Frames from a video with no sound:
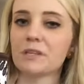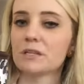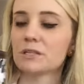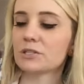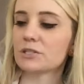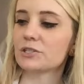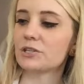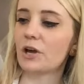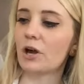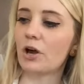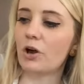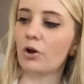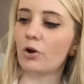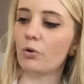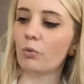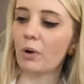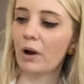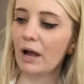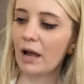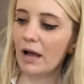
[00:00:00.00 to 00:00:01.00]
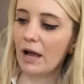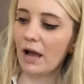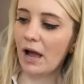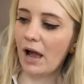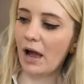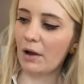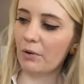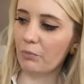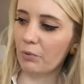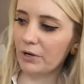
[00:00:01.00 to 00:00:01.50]
So
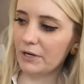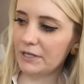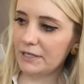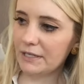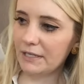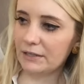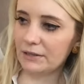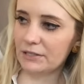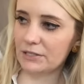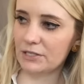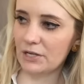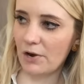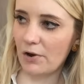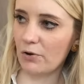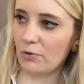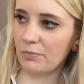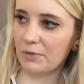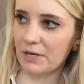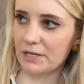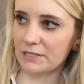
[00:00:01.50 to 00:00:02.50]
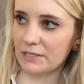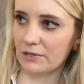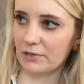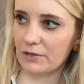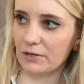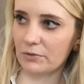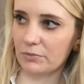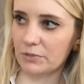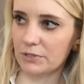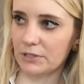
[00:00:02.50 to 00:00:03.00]
I wanted to get the tote because I
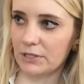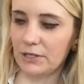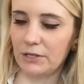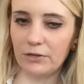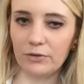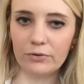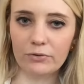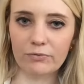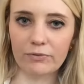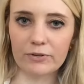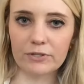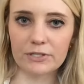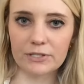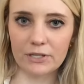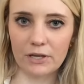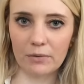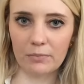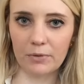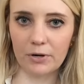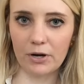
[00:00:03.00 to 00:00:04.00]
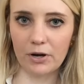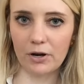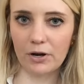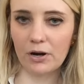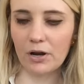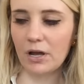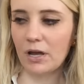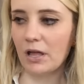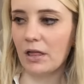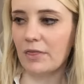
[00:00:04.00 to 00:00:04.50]
thought it was cute for
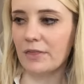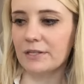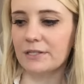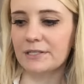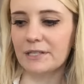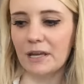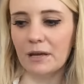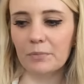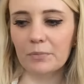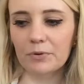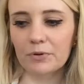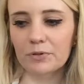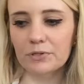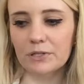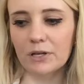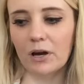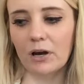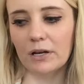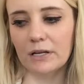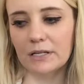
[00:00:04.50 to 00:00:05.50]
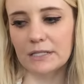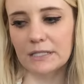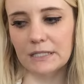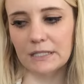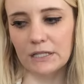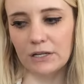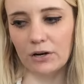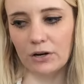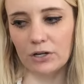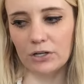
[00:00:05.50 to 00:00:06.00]
summer. The samples,
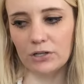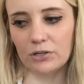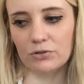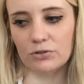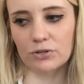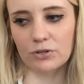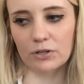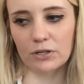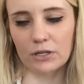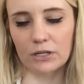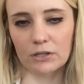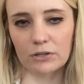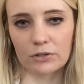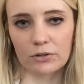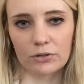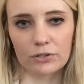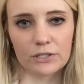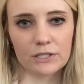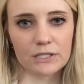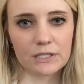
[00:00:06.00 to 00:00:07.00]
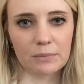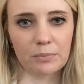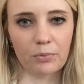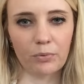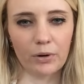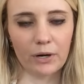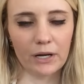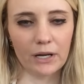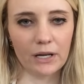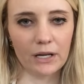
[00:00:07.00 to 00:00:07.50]
honestly, are usually a little
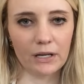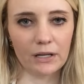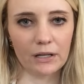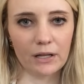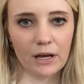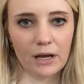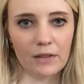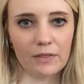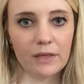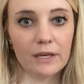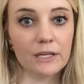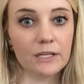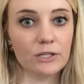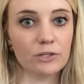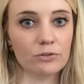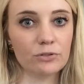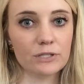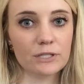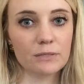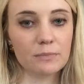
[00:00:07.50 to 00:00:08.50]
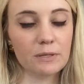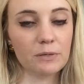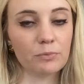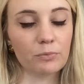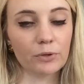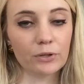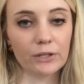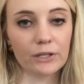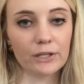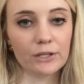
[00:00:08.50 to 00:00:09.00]
disappointing. They used to be
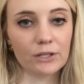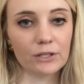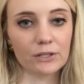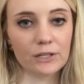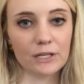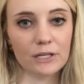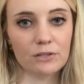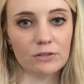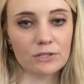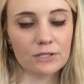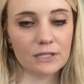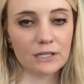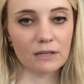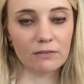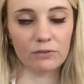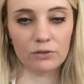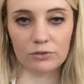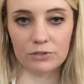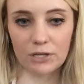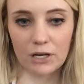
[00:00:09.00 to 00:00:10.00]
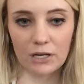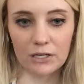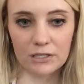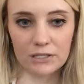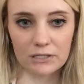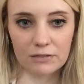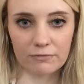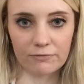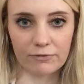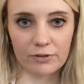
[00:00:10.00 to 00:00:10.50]
really good. They used to give you
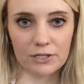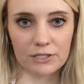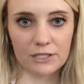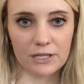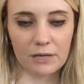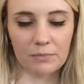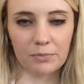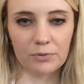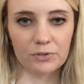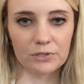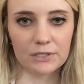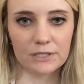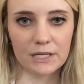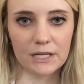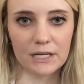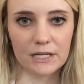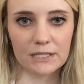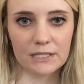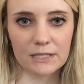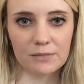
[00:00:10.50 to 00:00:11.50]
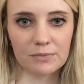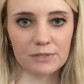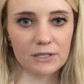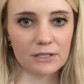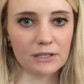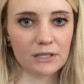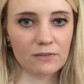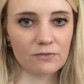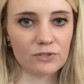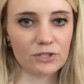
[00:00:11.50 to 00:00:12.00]
tons of free samples, and it seems
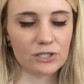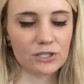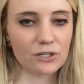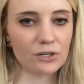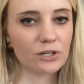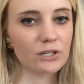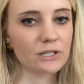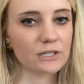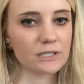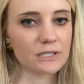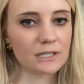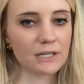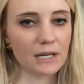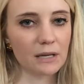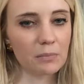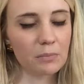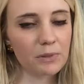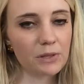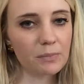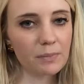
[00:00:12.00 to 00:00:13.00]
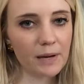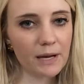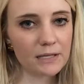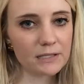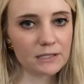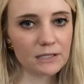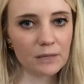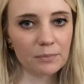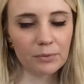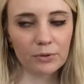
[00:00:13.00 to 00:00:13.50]
like they've just started to skimp the
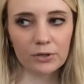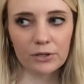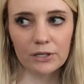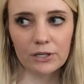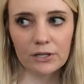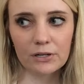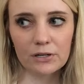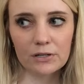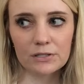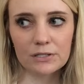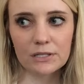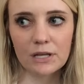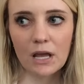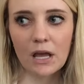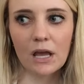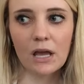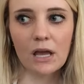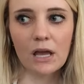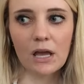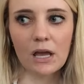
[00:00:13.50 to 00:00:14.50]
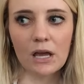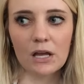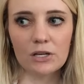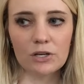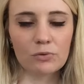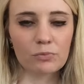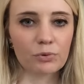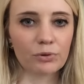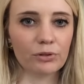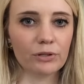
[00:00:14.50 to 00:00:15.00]
past couple of years, and
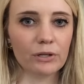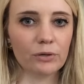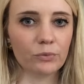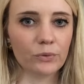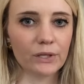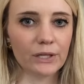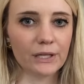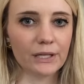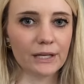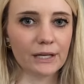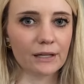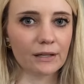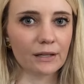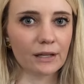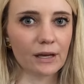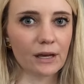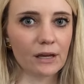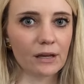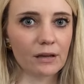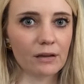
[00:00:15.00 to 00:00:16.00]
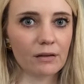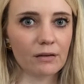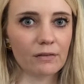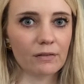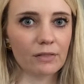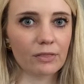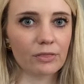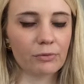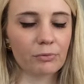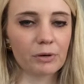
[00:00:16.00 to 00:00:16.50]
you really only get like
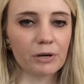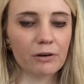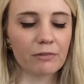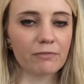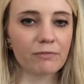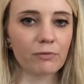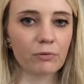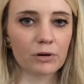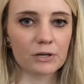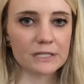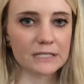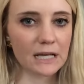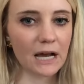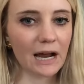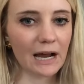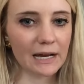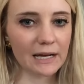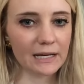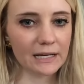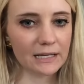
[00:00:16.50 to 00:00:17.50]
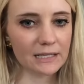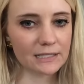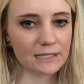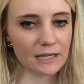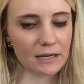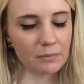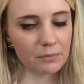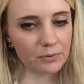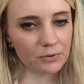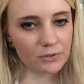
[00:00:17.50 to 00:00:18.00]
3 or 4 tiny
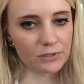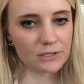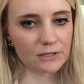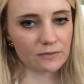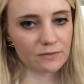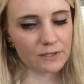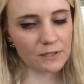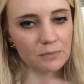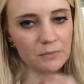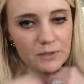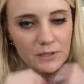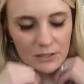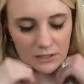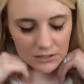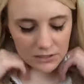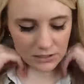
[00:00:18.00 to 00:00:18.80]
samples of something.